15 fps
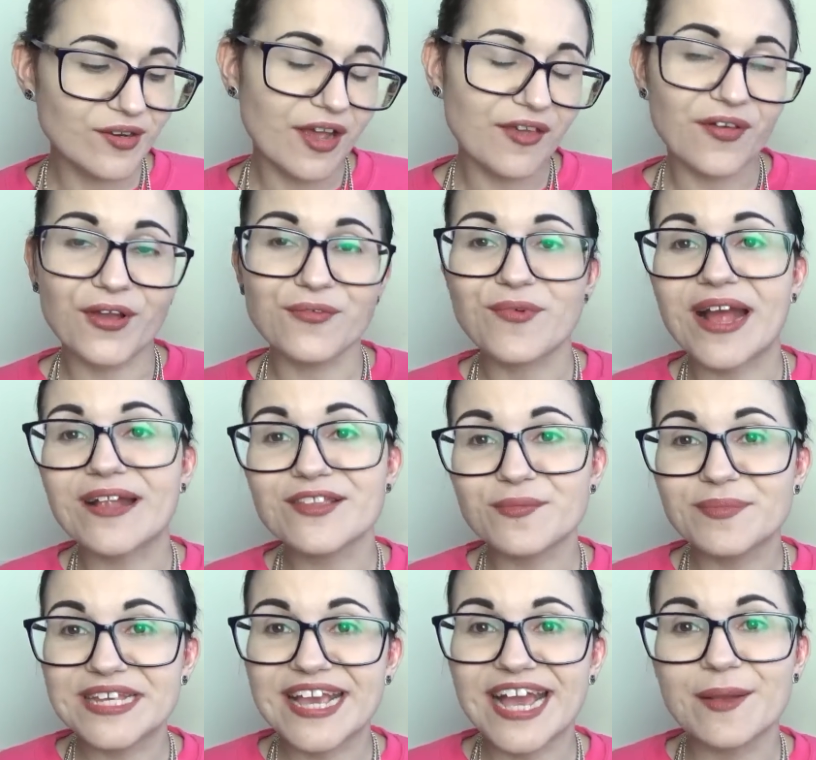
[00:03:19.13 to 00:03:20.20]
night that I
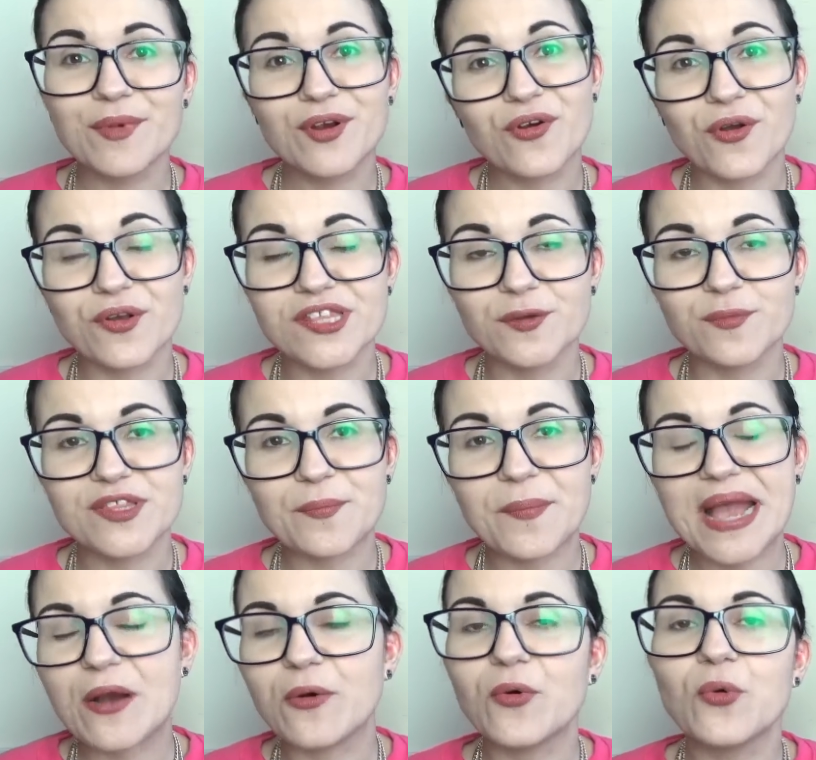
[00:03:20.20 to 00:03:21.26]
randomly came across that was
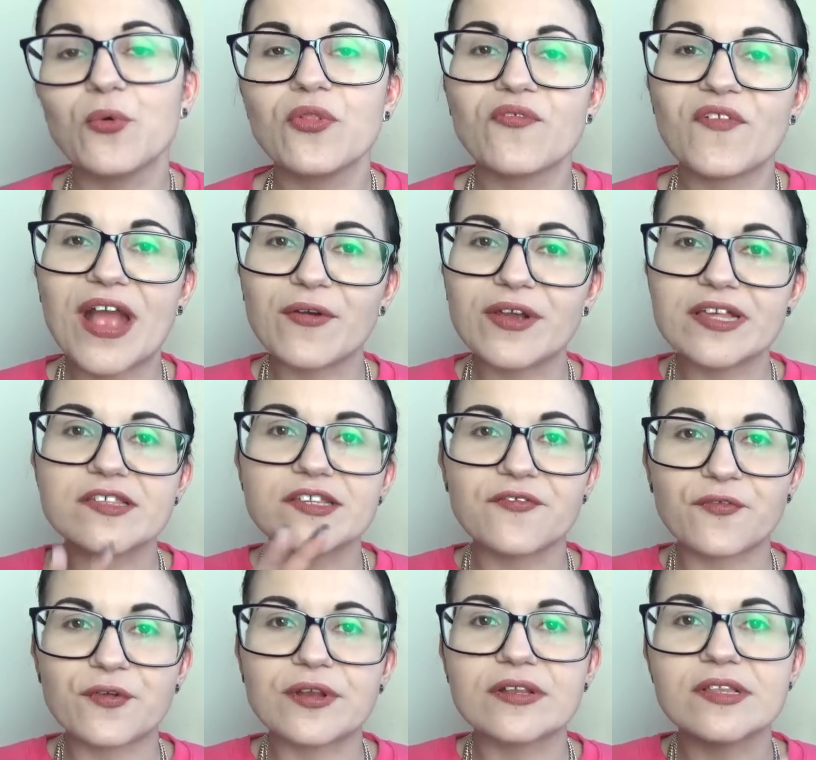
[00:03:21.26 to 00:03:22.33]
about all the various
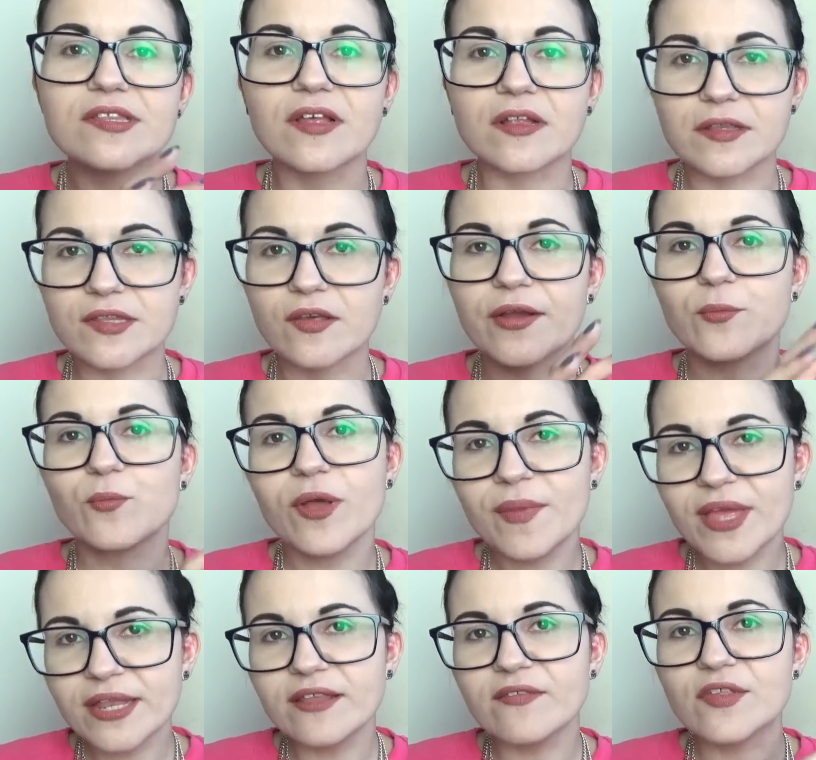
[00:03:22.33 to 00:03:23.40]
different sun sign
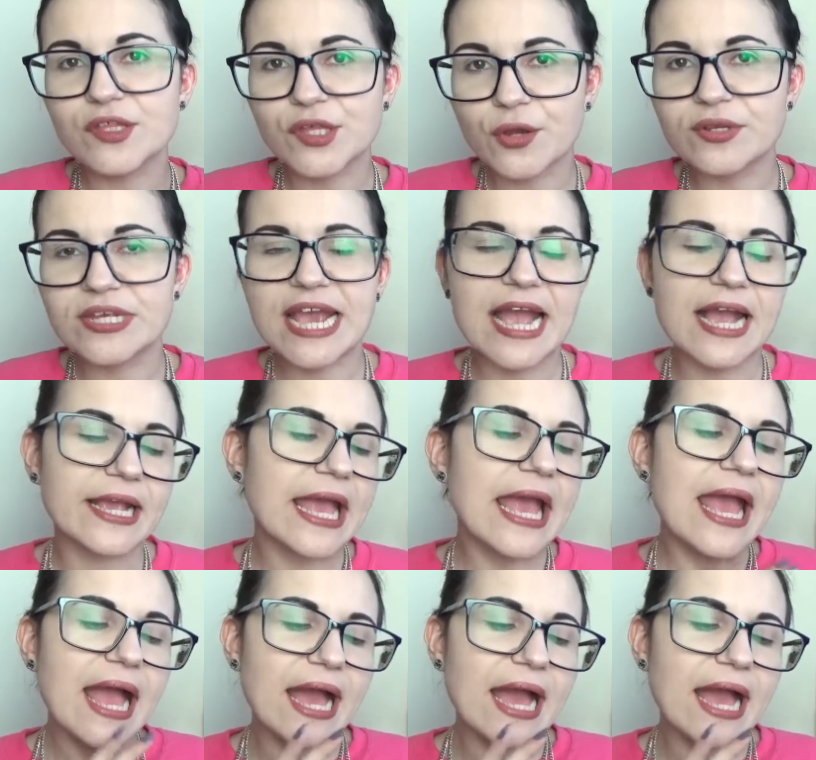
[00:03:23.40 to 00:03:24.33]
women in the zodiac